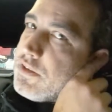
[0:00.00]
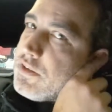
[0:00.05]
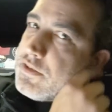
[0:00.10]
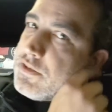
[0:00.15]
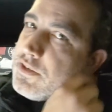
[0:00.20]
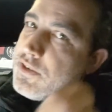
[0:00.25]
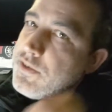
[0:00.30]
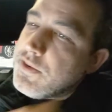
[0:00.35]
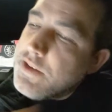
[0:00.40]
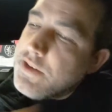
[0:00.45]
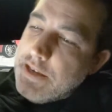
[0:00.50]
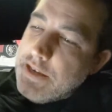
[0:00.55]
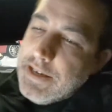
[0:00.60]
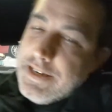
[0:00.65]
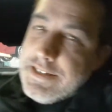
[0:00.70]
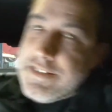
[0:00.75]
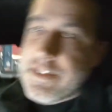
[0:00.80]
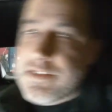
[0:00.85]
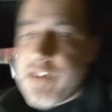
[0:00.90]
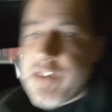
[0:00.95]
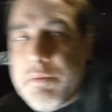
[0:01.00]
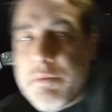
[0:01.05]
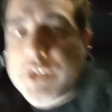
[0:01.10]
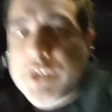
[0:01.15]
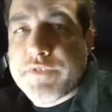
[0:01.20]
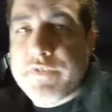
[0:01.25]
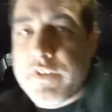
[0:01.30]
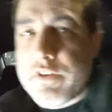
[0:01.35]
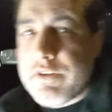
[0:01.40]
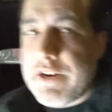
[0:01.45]
So $600
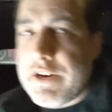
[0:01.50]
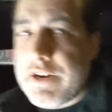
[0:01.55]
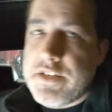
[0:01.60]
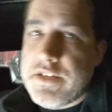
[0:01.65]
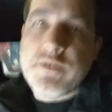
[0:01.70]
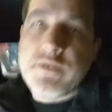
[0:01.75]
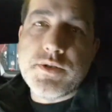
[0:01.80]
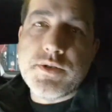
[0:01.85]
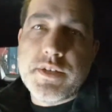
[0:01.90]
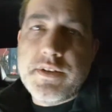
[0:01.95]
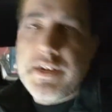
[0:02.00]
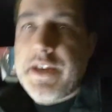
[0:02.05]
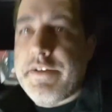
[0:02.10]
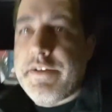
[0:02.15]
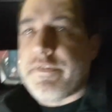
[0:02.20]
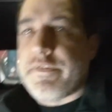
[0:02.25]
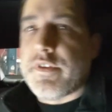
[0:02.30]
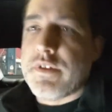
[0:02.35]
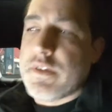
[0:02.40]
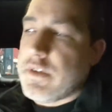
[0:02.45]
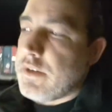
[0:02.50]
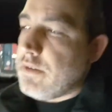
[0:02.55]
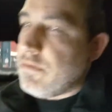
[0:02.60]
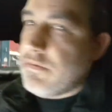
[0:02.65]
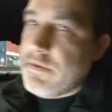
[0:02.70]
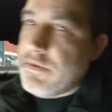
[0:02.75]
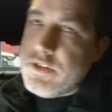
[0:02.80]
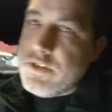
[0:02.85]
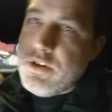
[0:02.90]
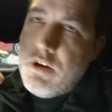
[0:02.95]
for the right to use it and for the
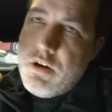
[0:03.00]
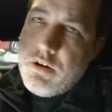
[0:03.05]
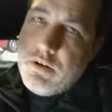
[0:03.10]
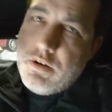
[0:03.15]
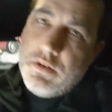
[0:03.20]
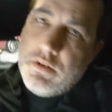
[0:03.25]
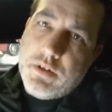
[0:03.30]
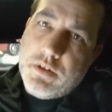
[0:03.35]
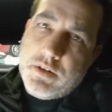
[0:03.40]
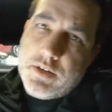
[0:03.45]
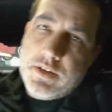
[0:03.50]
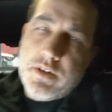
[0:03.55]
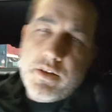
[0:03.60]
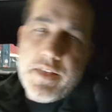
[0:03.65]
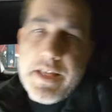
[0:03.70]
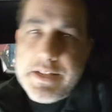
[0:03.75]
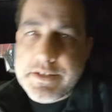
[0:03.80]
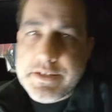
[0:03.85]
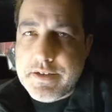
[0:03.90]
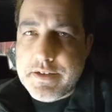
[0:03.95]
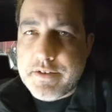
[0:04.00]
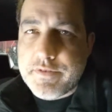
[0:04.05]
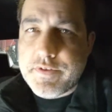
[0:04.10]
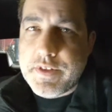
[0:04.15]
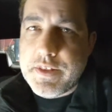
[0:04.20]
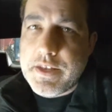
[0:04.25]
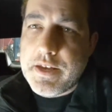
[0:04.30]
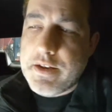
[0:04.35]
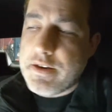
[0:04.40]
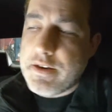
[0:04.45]
dongle and all that stuff, and
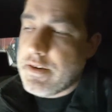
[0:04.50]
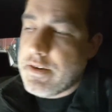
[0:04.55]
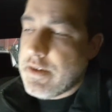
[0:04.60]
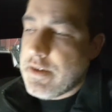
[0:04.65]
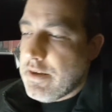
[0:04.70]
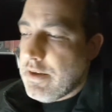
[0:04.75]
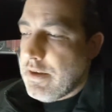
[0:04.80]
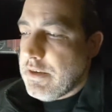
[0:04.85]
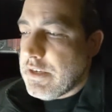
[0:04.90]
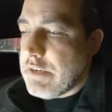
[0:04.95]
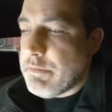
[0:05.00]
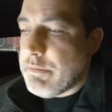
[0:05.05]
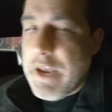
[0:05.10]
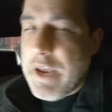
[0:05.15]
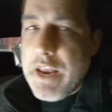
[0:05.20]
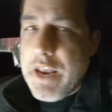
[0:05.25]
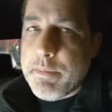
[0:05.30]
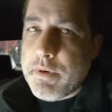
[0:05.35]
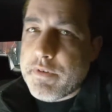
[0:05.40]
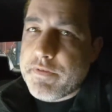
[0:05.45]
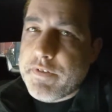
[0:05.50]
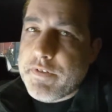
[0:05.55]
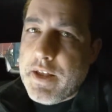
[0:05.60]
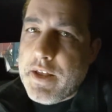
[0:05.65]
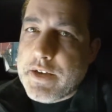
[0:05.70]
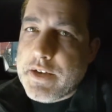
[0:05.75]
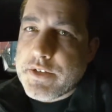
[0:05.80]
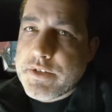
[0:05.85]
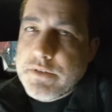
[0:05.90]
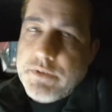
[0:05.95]
then you pay per
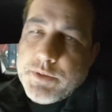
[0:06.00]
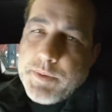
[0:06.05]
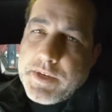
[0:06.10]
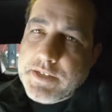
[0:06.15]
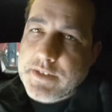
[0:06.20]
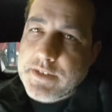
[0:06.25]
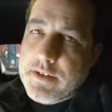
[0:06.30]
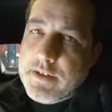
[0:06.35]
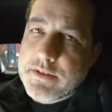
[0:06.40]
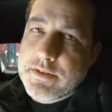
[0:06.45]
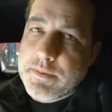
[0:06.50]
flash, which makes sense.